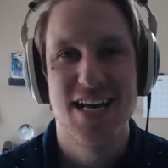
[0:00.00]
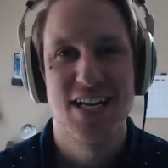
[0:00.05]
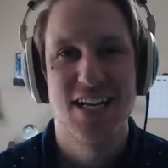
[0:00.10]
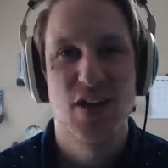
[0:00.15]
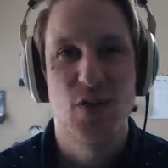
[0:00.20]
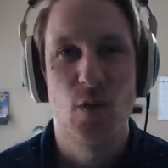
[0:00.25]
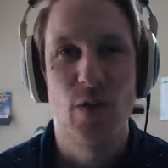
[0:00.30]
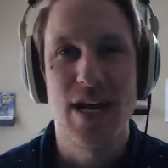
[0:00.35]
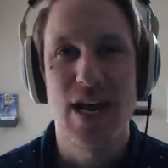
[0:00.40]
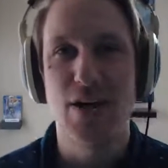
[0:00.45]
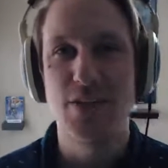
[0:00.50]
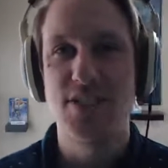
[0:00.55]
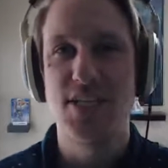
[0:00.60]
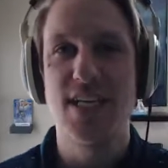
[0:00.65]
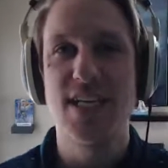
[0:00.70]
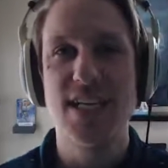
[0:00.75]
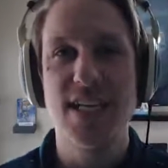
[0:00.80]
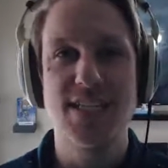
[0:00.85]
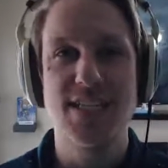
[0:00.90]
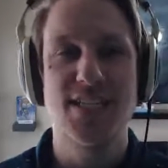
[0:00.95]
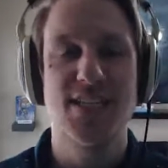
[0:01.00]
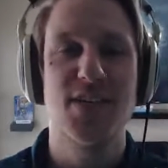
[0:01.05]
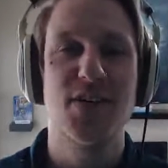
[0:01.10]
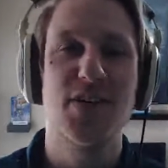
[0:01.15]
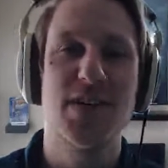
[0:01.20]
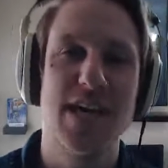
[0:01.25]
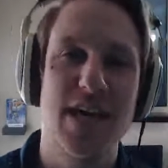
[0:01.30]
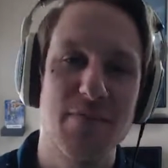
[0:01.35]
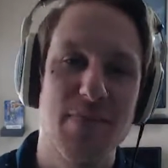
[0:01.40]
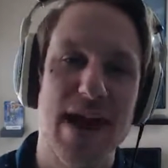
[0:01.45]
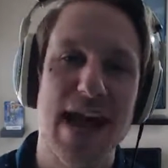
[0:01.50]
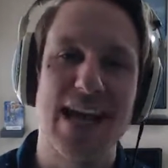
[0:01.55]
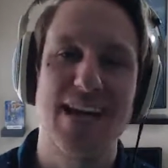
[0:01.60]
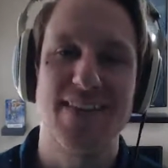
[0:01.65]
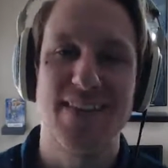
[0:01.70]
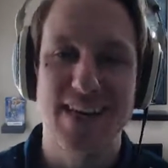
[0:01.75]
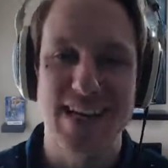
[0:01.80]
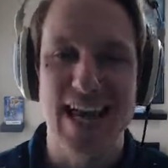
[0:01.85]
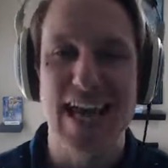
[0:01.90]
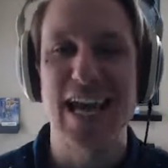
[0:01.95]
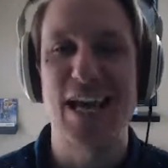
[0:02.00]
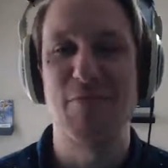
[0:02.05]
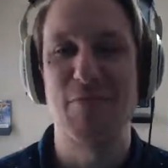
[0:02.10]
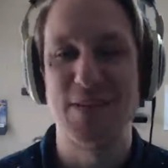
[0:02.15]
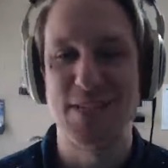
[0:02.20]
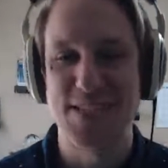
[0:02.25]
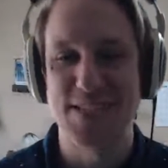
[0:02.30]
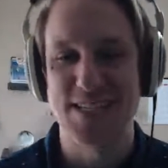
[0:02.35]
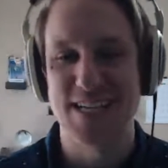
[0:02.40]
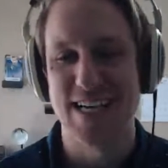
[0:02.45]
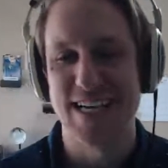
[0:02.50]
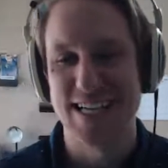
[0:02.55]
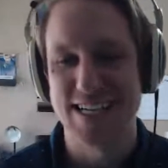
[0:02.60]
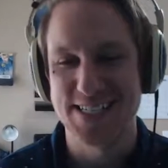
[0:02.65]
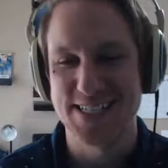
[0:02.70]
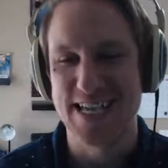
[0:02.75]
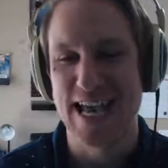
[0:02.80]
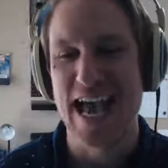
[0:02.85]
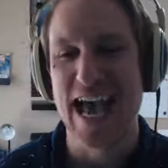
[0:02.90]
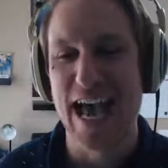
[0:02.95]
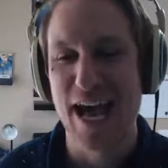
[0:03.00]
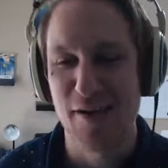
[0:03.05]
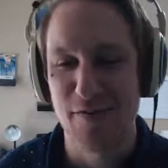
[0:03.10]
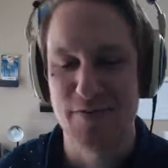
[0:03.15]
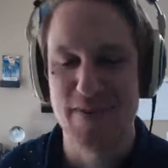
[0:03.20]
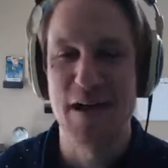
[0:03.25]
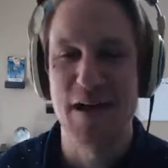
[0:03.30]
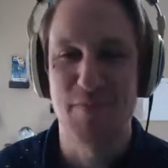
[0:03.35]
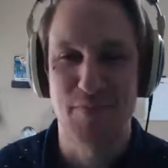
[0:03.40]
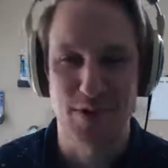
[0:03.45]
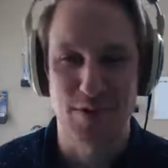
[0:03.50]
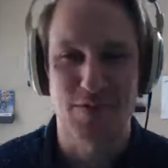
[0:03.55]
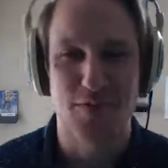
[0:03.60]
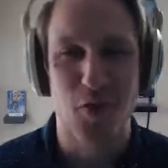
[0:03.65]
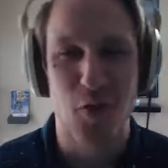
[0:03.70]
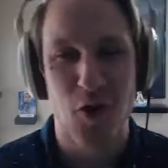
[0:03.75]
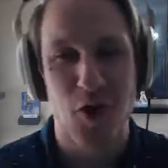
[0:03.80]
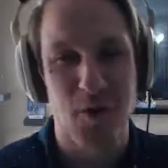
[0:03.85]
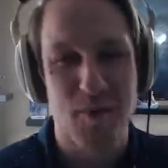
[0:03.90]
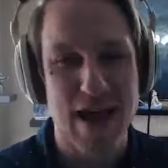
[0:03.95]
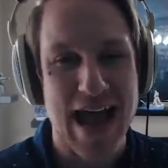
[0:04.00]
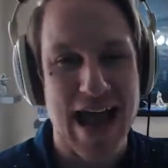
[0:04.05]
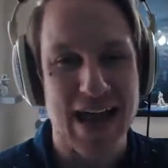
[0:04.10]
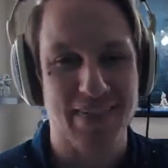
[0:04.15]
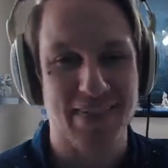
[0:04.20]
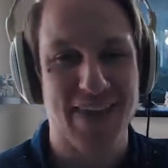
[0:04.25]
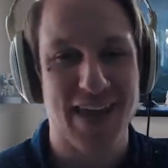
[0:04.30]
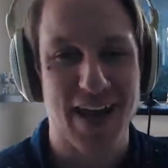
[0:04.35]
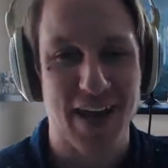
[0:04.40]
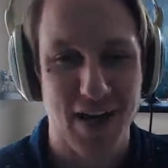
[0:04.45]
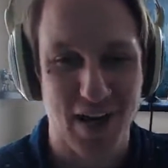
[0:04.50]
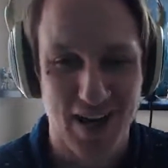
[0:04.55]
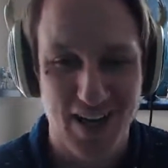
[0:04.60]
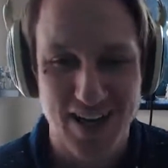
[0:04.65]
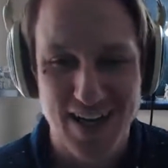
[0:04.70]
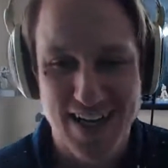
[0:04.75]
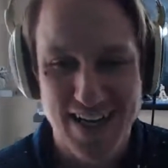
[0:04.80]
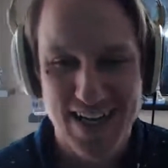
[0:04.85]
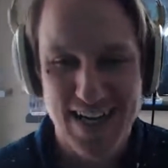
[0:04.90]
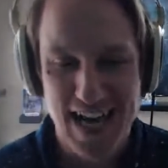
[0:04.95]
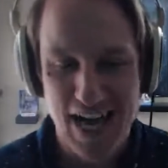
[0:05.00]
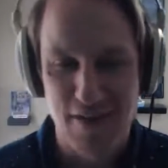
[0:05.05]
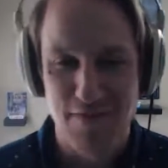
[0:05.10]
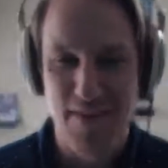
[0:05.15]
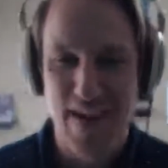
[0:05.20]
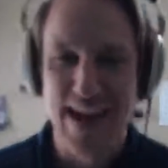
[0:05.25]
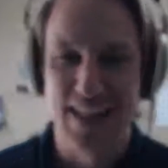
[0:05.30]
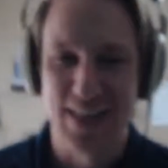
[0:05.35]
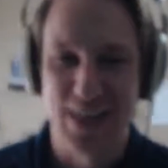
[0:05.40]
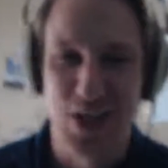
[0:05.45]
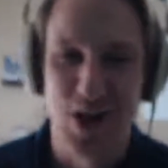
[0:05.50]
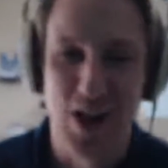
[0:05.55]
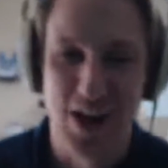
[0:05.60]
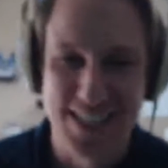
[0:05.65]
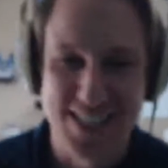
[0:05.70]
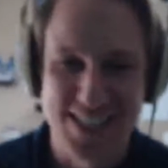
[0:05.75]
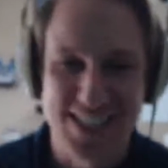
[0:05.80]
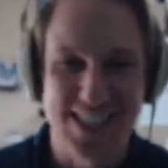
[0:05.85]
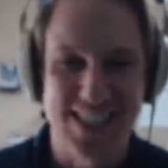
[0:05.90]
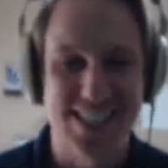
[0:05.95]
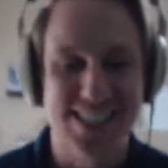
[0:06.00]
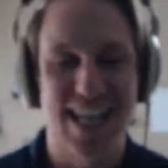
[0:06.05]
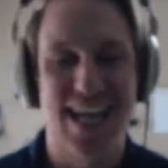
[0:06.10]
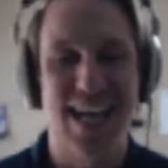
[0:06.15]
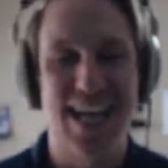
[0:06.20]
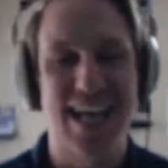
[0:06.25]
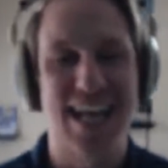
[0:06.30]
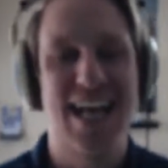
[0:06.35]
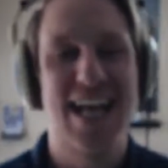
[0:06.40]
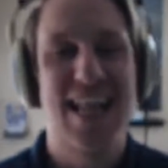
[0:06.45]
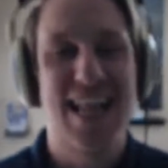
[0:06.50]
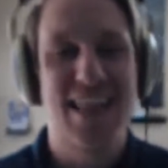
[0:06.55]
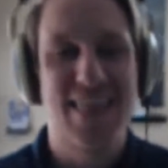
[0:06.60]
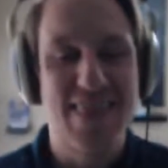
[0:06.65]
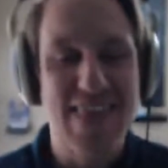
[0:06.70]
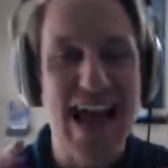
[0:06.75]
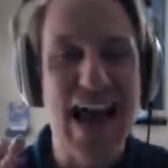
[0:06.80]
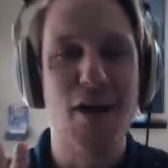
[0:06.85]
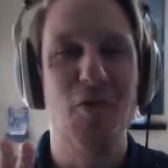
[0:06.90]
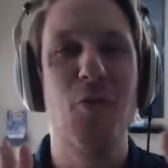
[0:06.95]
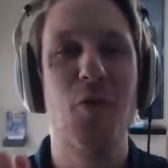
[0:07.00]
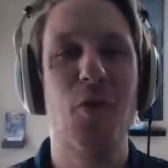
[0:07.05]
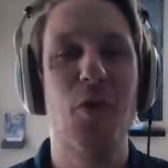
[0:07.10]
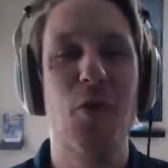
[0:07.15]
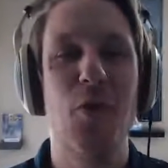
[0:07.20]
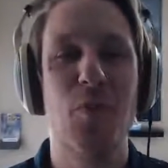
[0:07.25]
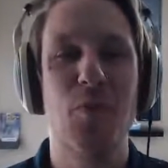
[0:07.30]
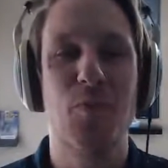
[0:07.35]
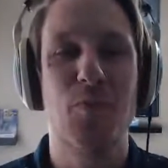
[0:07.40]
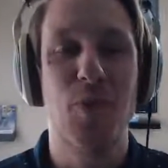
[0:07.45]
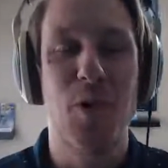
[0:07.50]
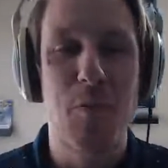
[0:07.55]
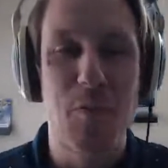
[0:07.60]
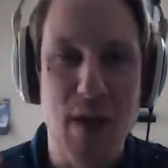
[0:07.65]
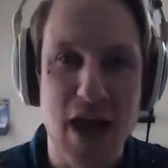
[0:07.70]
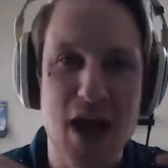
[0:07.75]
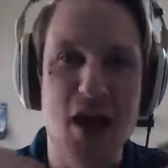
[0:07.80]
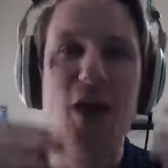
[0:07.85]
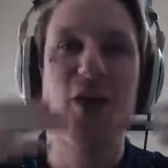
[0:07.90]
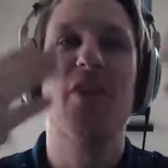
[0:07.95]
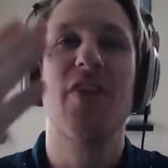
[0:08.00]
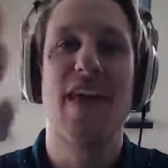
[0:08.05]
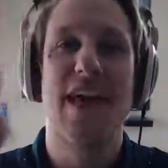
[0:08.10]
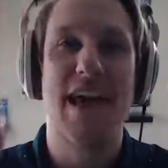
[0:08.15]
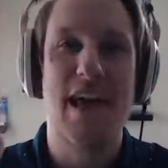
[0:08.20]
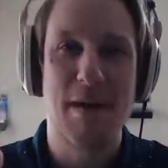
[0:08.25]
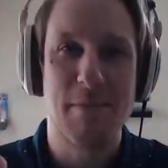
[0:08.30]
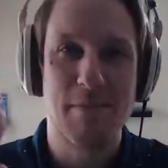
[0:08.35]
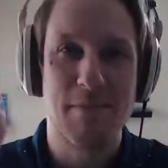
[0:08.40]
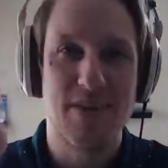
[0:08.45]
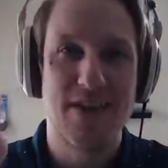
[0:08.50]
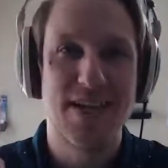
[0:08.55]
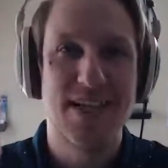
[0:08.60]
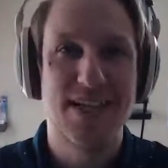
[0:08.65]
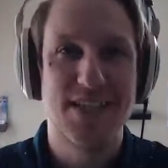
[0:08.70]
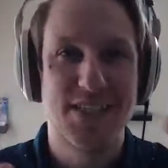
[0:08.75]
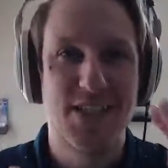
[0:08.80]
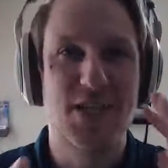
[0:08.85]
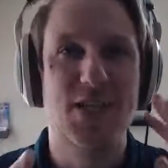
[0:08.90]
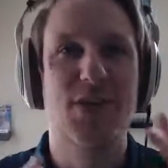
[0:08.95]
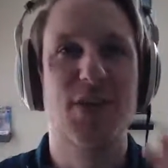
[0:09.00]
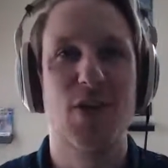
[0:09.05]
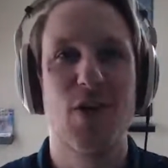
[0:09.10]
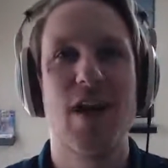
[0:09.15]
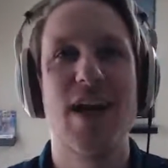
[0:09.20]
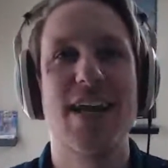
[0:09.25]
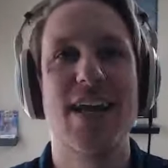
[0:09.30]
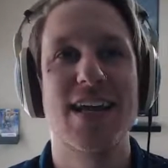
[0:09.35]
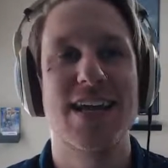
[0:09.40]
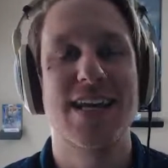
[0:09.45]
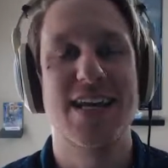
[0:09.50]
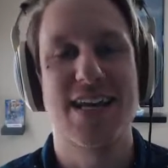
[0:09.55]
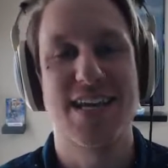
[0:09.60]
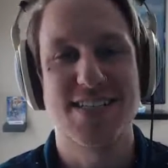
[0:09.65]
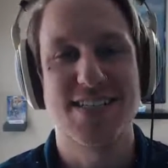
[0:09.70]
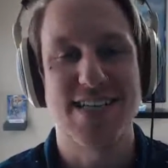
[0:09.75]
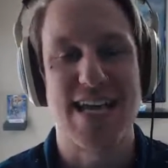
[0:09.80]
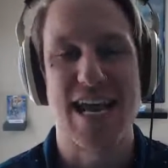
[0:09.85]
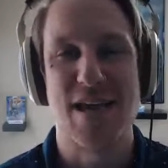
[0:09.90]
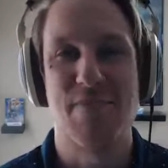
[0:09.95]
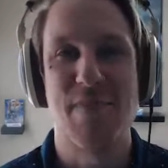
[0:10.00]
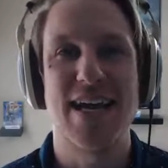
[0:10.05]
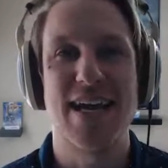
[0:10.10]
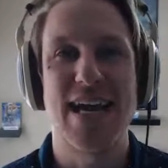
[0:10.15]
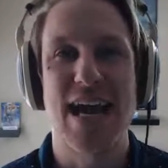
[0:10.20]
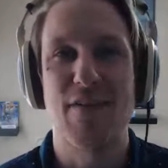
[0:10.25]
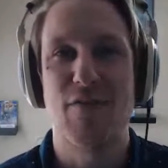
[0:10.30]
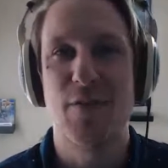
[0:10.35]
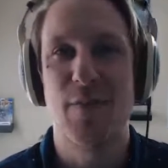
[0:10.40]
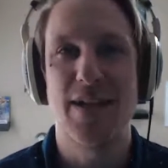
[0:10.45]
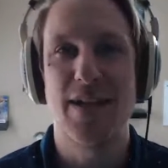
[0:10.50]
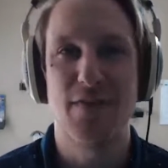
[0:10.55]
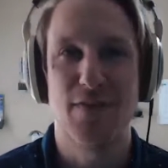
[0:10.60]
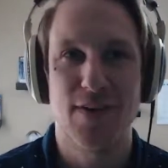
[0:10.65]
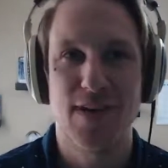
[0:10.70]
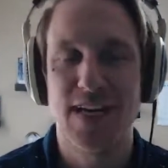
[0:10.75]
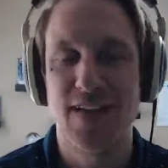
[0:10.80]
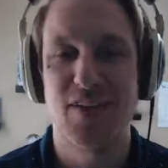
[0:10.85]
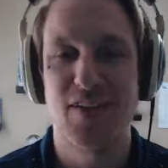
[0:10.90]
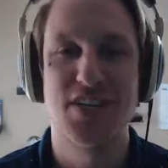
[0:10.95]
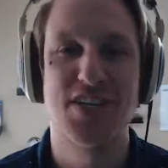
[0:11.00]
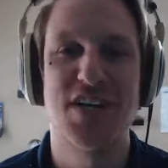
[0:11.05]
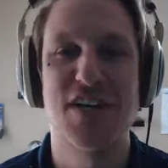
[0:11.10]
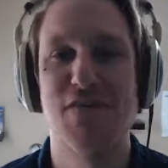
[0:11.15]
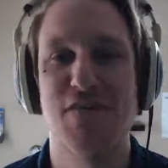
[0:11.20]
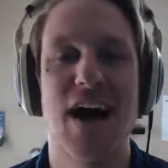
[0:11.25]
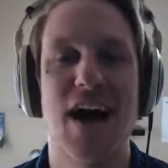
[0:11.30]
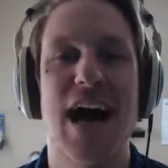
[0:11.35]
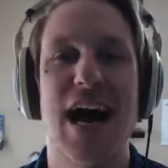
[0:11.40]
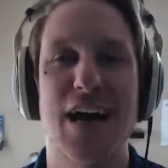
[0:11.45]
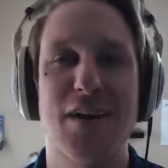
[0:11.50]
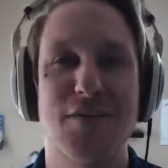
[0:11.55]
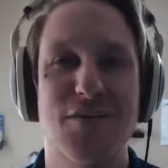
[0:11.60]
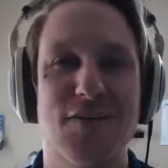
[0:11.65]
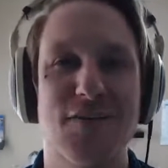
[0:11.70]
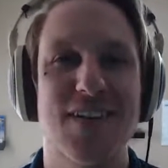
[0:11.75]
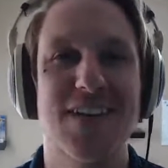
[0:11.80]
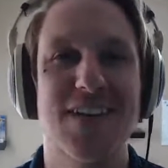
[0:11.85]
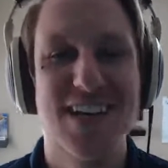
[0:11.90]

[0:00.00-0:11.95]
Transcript: what LG needs to do to get back in the game is have them perform at their event launch. He's like, that will propel them to greatness and make everybody forget the G5.